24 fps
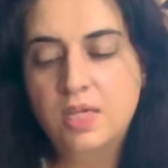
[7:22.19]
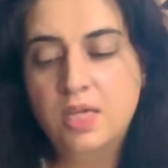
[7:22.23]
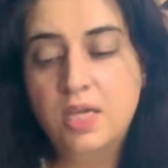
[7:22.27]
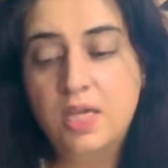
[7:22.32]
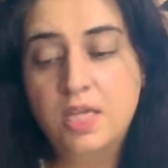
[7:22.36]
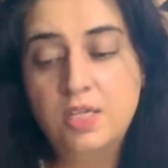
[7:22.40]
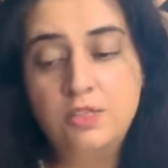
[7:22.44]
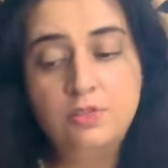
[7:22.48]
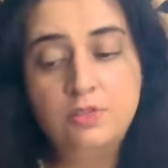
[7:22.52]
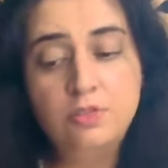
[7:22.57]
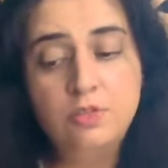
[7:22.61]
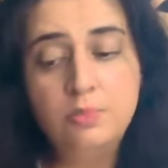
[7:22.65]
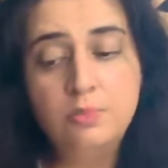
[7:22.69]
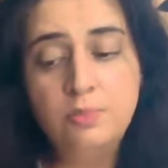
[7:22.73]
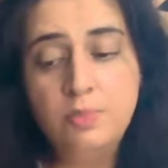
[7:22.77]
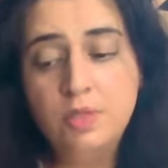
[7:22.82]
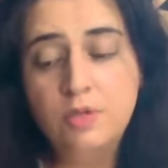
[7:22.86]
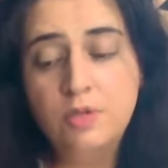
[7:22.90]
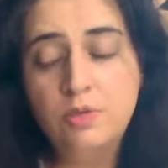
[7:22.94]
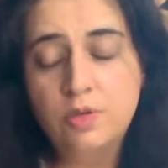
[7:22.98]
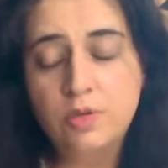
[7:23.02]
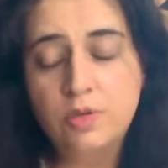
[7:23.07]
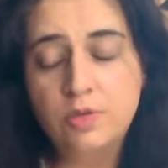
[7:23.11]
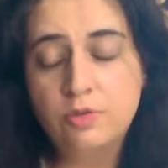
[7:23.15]
And you could be
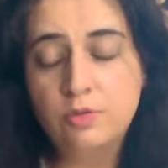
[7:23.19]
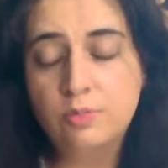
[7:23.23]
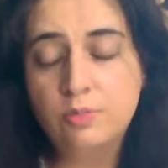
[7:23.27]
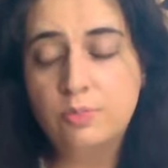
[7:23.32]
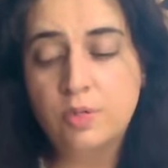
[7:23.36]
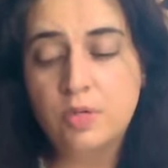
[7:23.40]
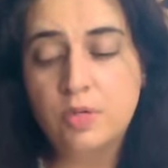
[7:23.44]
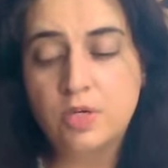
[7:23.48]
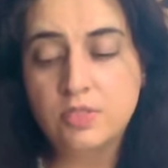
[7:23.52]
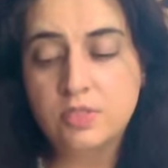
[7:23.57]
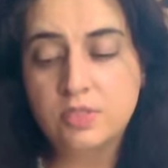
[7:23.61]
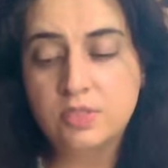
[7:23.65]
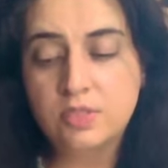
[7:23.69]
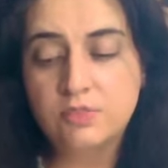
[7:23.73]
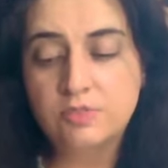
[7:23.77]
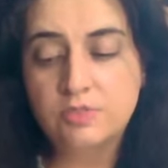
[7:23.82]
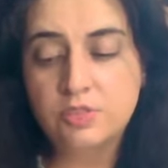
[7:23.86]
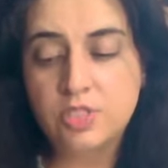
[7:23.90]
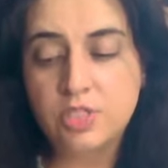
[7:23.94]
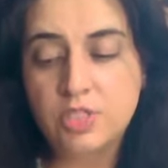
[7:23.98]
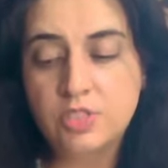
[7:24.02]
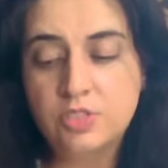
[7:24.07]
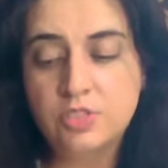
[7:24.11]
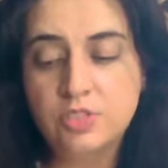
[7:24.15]
going through positive
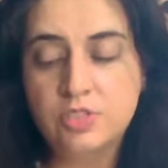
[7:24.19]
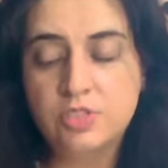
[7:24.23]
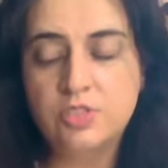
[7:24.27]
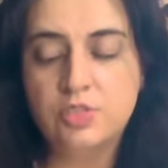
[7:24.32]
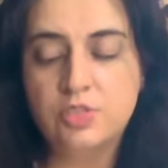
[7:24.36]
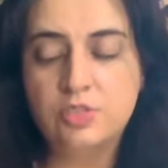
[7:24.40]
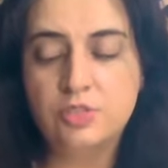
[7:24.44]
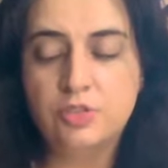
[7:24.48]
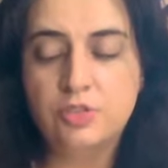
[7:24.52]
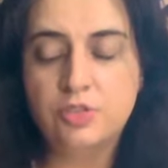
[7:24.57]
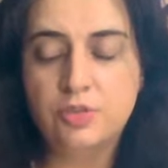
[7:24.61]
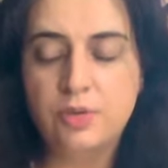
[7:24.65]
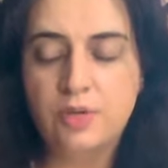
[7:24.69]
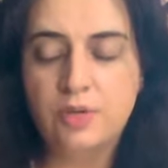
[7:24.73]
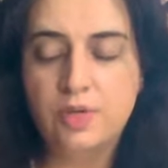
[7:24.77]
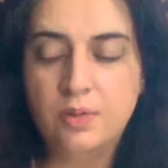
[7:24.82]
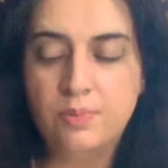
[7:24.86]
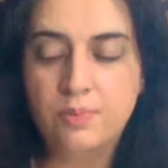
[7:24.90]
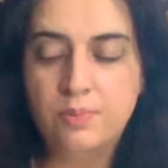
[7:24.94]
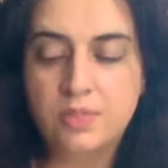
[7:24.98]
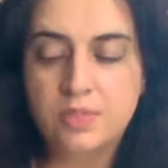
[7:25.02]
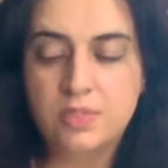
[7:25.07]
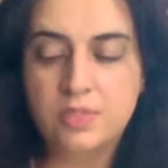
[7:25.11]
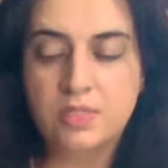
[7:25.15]
changes and you're showing
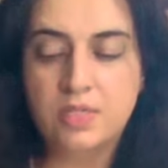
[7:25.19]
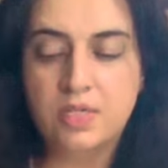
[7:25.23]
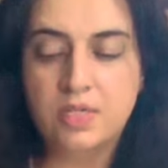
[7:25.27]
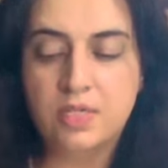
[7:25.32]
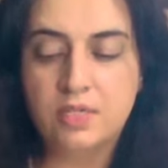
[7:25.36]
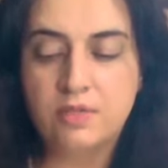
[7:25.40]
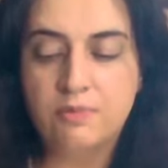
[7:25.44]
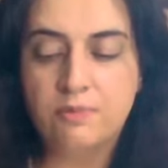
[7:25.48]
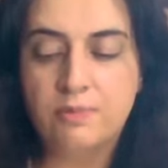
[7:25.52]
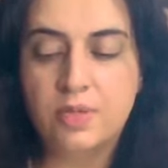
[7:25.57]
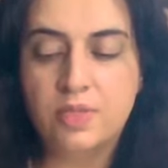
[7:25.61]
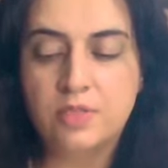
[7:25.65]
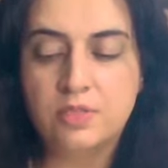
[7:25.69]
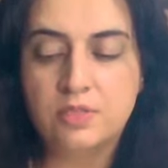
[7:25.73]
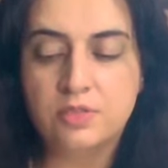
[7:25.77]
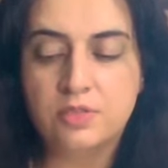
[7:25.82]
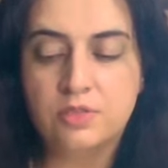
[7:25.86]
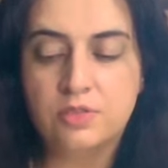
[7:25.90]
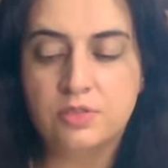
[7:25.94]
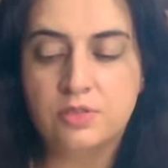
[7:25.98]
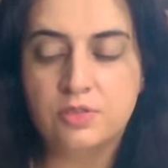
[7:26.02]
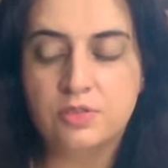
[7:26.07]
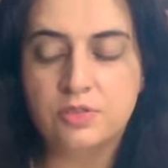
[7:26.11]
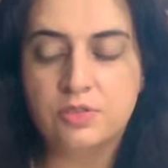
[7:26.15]
up as the Nine of
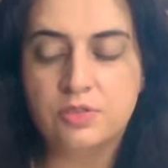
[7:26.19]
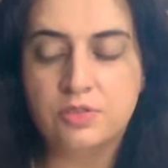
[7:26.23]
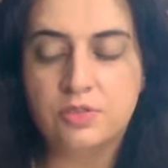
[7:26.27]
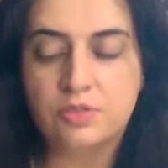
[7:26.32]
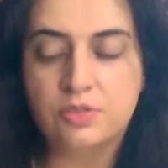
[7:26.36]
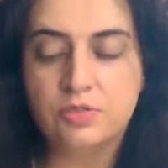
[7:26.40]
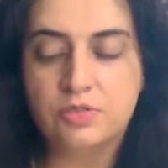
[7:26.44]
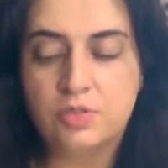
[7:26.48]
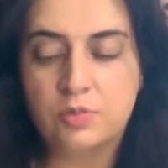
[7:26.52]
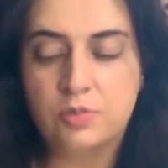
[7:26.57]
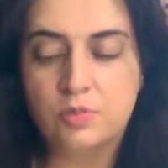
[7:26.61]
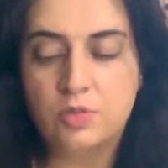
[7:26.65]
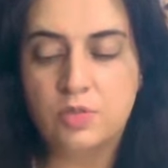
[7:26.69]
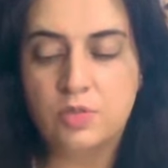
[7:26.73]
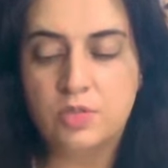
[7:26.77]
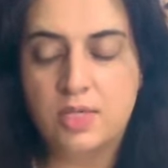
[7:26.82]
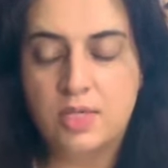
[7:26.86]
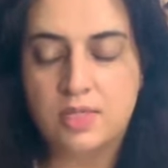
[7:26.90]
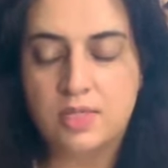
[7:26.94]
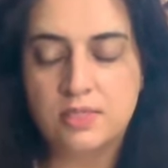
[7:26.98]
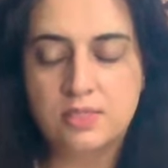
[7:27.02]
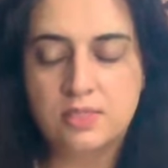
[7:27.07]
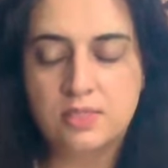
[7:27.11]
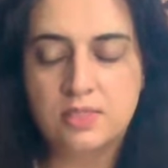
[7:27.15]
Pentacles. So you're someone
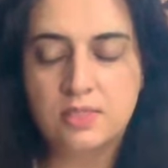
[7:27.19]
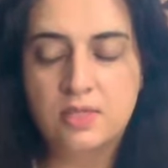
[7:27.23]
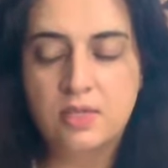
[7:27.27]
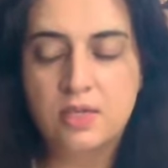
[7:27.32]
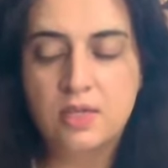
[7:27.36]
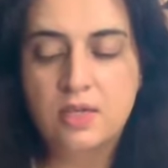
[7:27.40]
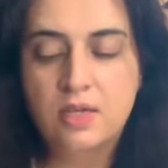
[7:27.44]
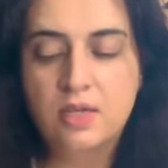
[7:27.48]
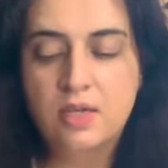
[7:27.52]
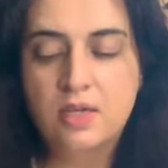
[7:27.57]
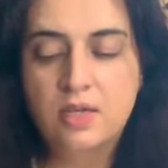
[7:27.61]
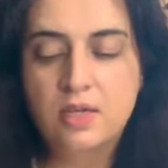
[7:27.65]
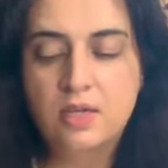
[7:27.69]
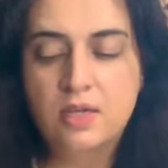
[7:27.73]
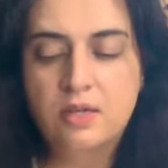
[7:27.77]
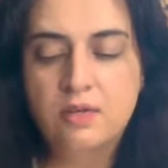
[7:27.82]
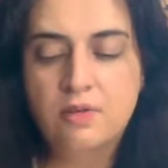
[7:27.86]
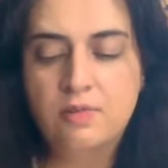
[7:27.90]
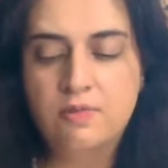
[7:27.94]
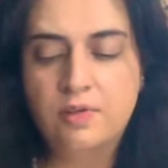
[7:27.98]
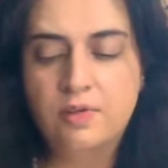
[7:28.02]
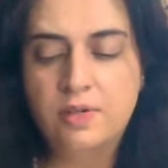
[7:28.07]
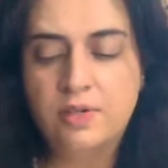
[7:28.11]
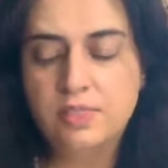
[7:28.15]
that's
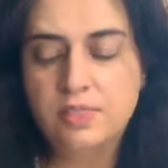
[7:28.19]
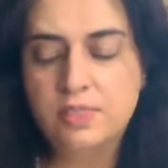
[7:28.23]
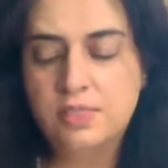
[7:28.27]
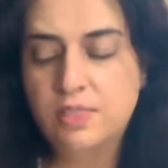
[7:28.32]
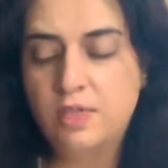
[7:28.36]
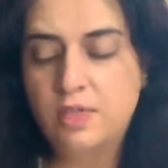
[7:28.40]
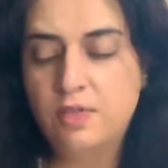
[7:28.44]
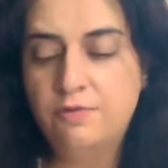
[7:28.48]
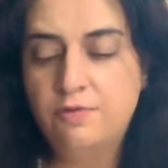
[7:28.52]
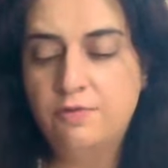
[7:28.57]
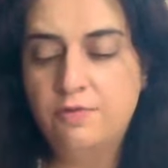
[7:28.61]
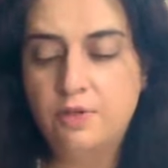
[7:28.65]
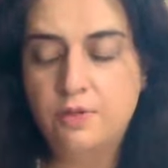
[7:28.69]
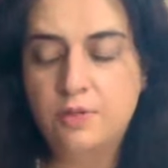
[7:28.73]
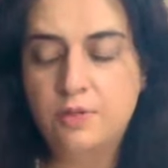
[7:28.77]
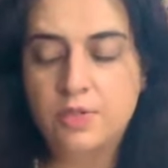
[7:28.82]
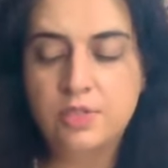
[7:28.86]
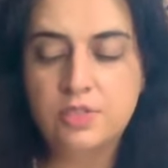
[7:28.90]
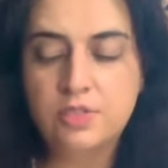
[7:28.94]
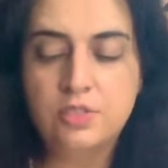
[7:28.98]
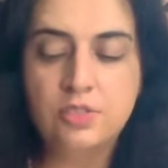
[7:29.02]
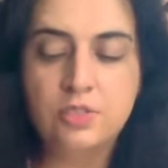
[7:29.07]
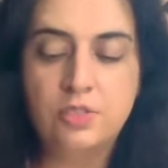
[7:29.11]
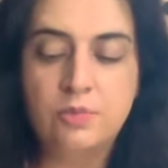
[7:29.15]
very self
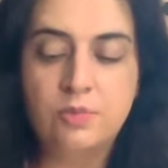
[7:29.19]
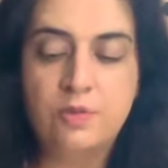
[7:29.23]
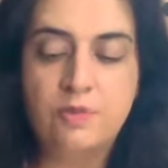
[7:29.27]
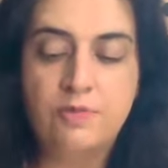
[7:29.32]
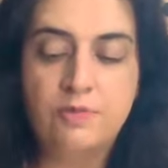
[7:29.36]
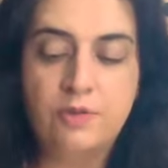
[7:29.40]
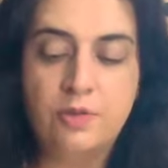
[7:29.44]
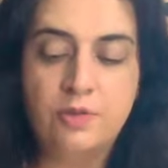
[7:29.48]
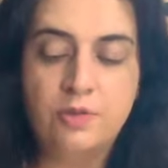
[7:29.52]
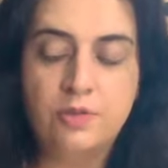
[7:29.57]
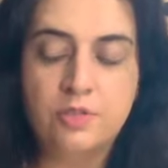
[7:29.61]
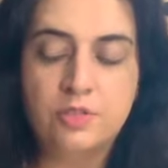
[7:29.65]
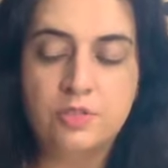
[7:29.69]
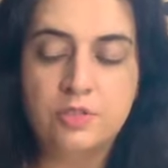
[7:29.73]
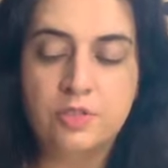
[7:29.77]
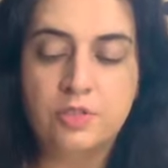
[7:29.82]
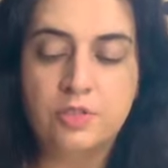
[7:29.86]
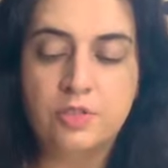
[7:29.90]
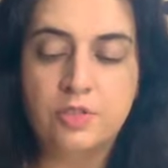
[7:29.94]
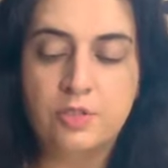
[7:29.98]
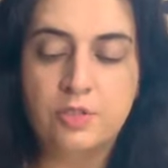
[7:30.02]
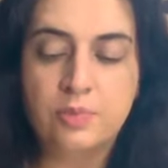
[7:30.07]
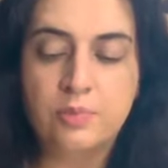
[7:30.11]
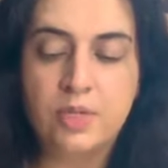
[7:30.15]
focused. You could be focused on
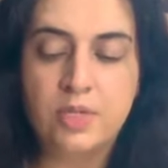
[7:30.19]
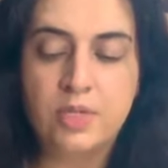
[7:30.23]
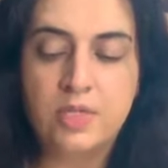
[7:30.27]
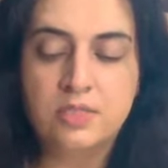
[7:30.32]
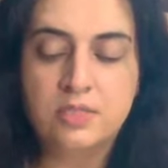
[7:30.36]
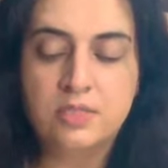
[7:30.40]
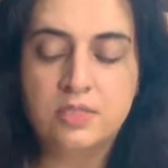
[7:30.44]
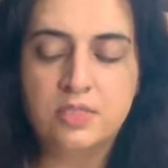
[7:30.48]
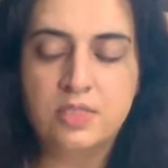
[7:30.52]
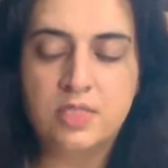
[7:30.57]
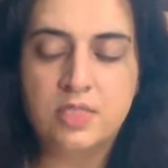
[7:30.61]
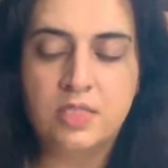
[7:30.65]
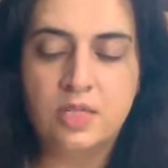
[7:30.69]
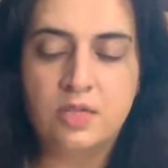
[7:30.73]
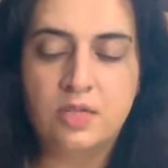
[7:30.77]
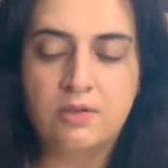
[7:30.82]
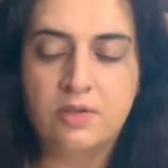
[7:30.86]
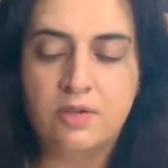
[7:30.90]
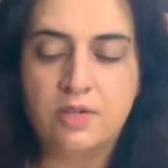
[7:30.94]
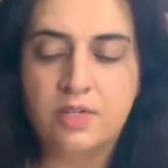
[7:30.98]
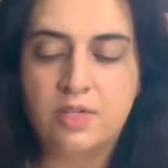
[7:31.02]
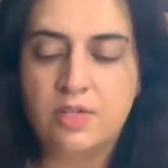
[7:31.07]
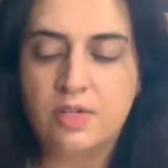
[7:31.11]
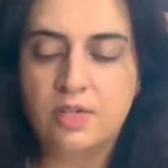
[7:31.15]
your independence and taking
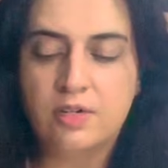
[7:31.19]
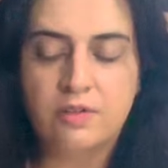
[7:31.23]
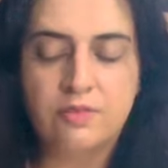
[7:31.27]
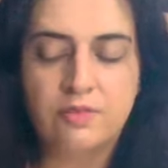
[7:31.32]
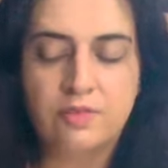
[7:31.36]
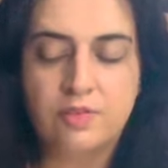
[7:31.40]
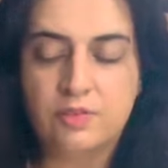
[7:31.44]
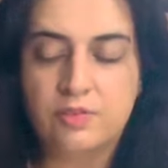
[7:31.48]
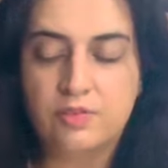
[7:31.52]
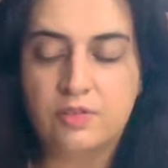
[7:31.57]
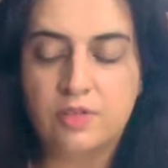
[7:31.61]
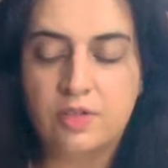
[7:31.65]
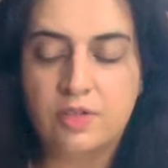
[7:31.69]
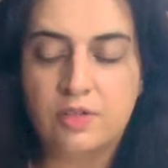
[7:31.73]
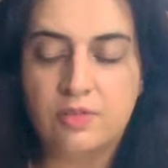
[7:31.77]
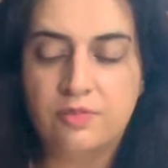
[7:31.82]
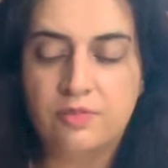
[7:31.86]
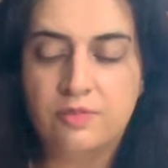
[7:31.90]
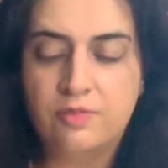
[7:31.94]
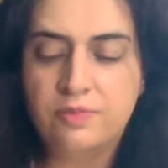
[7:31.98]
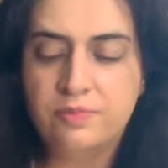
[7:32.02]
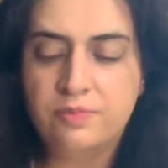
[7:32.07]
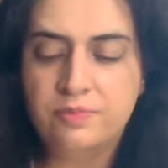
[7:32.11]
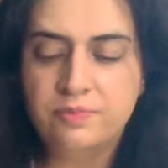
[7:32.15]
great care of yourself.